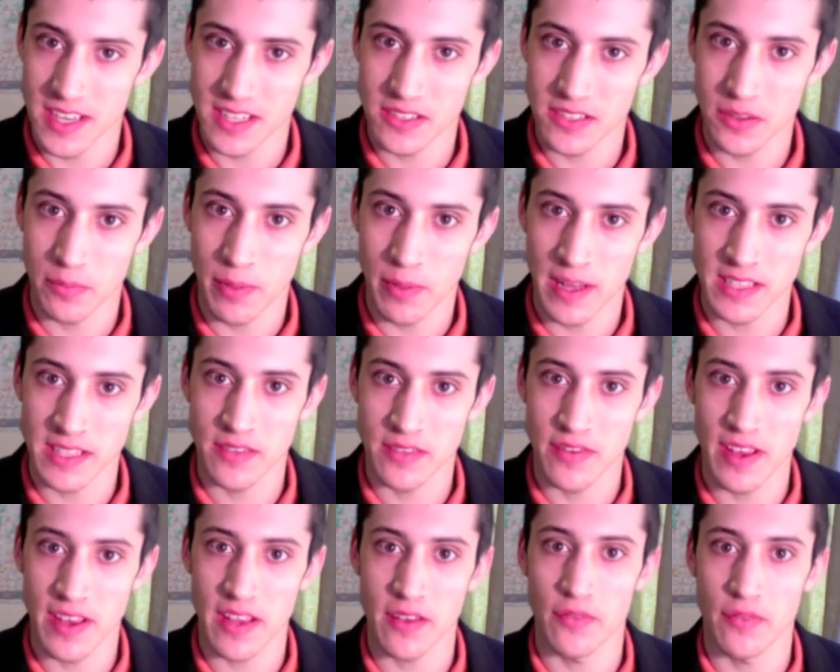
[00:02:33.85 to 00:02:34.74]

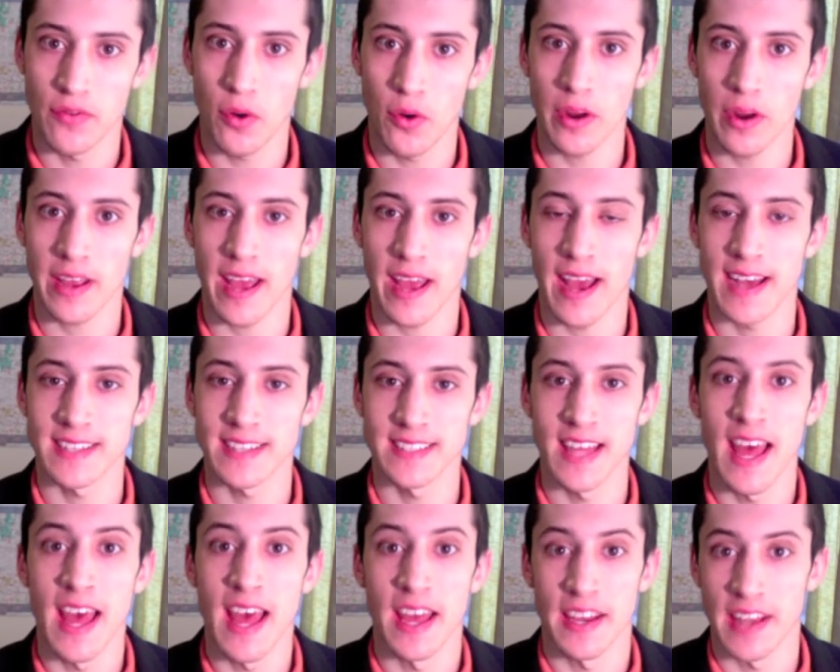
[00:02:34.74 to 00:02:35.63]
Pennsylvania forecast.
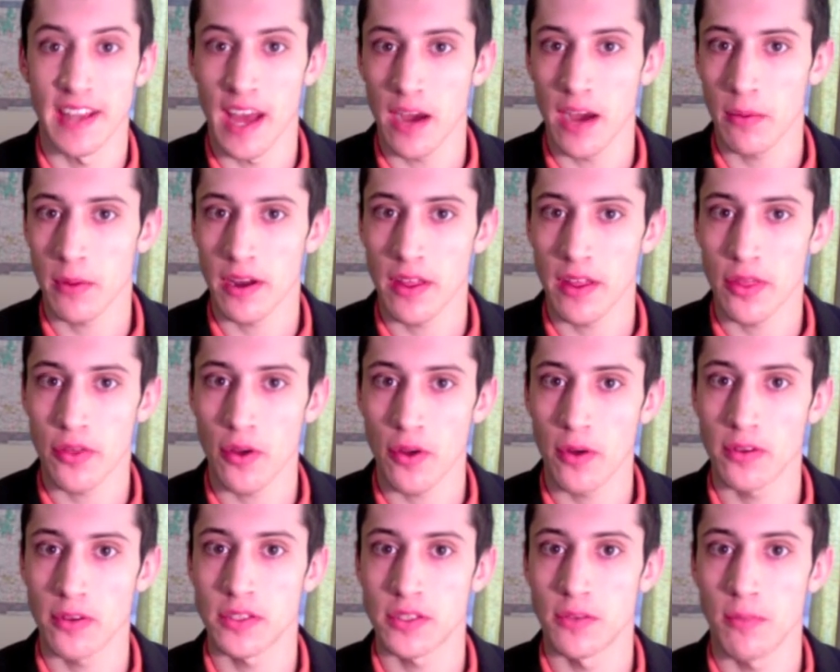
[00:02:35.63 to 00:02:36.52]
Now I'm going to throw
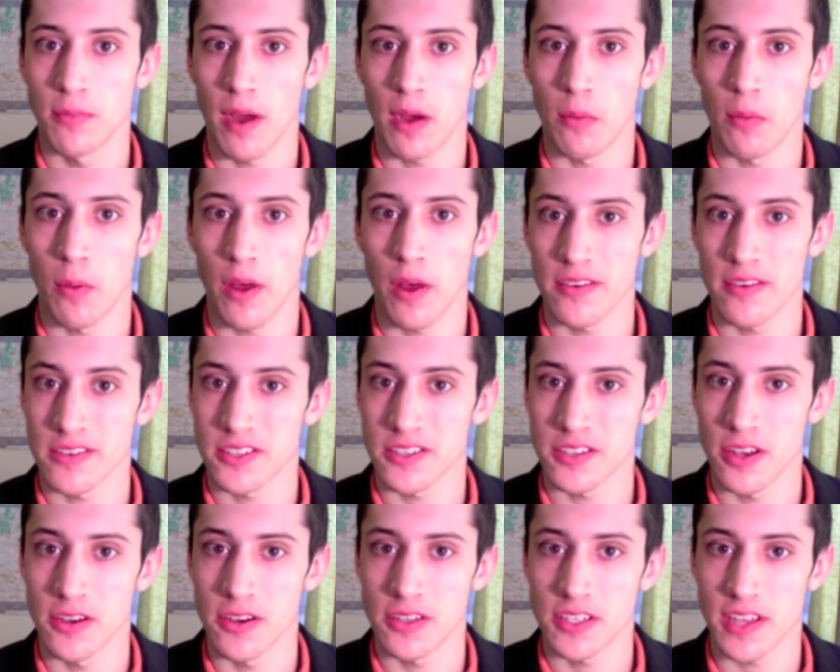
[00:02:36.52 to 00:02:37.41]
it to my weather
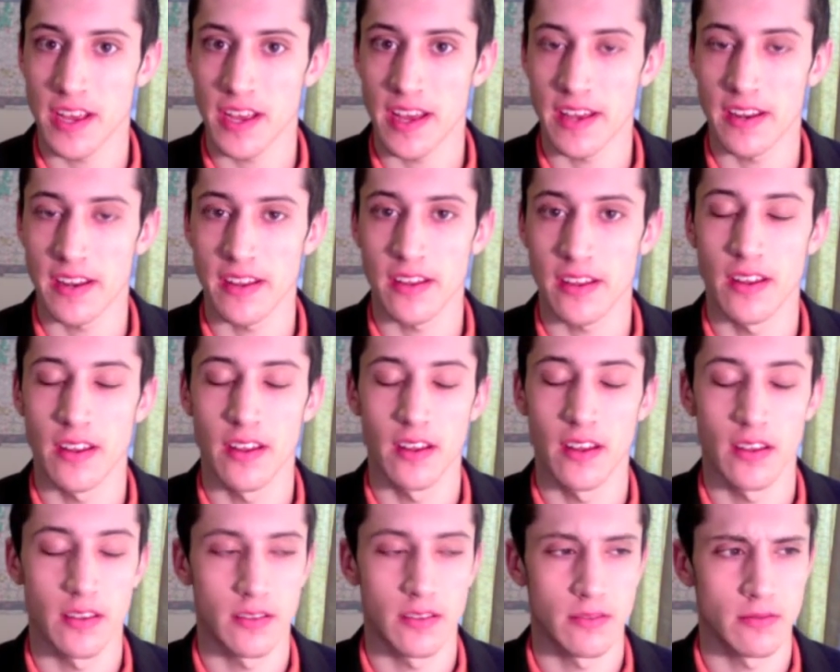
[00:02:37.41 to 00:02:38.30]
associated.
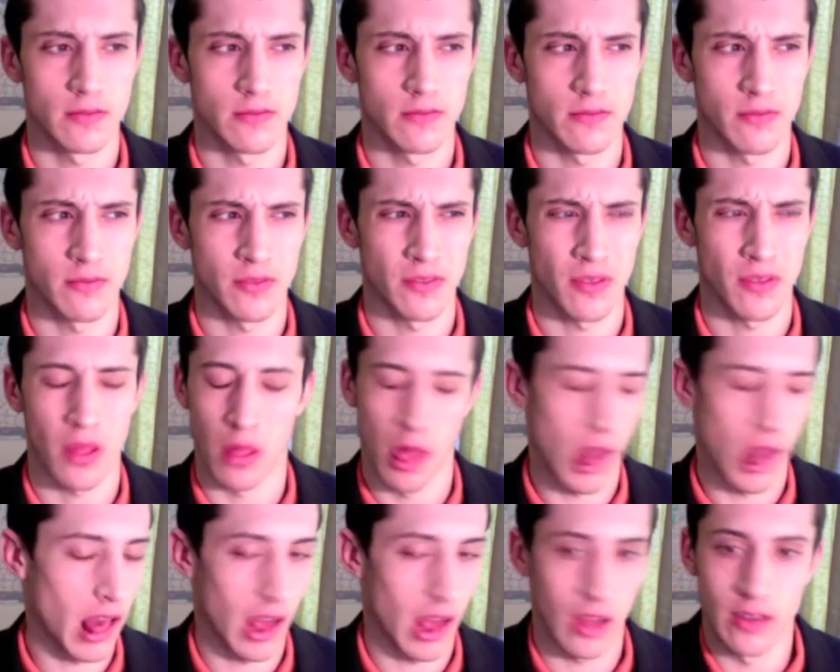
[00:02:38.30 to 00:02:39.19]

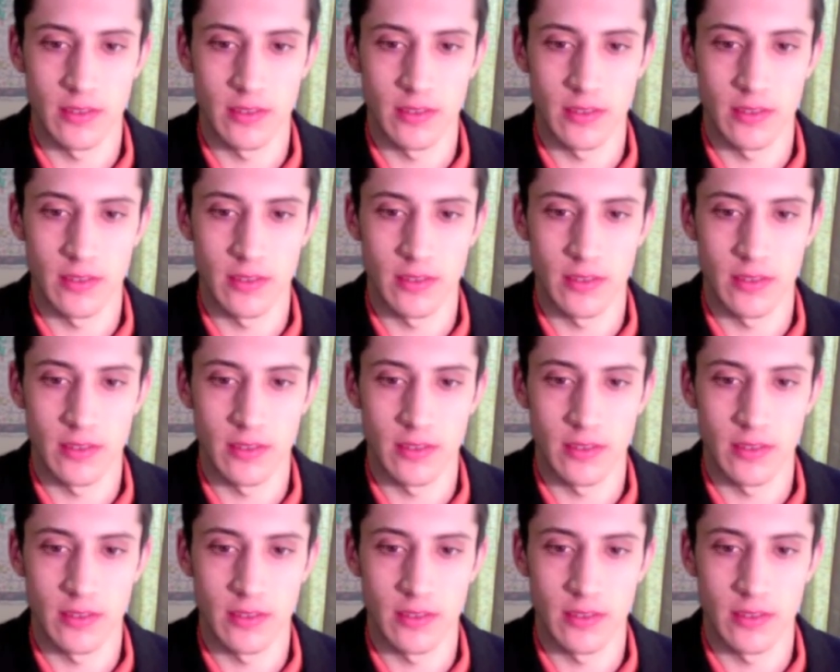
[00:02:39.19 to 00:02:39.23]
Ugh.